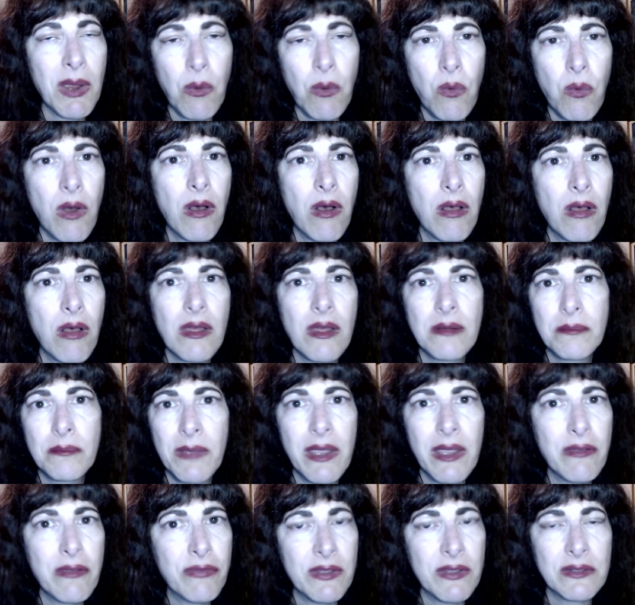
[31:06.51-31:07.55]
wall on
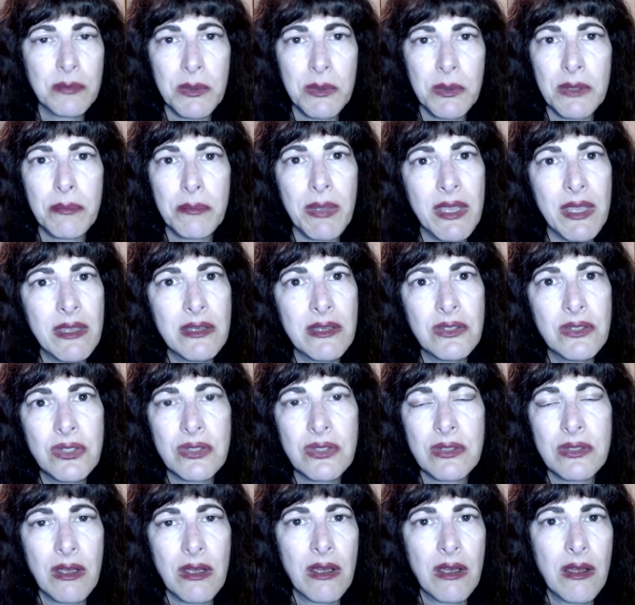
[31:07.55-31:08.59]
my Facebook
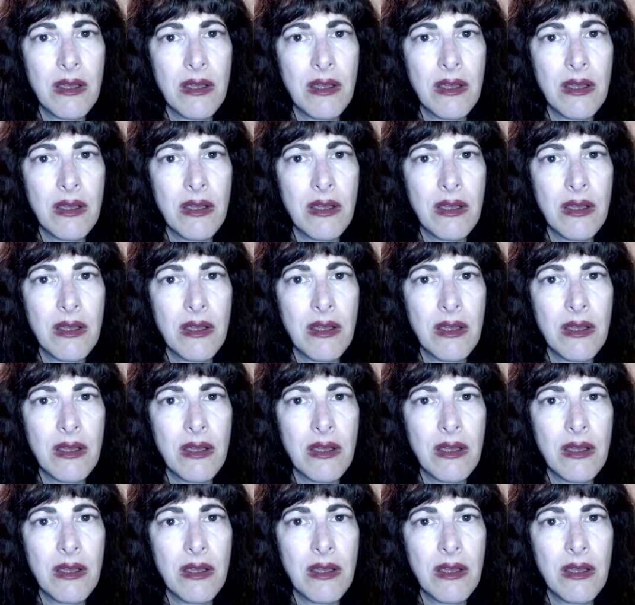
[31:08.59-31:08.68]
page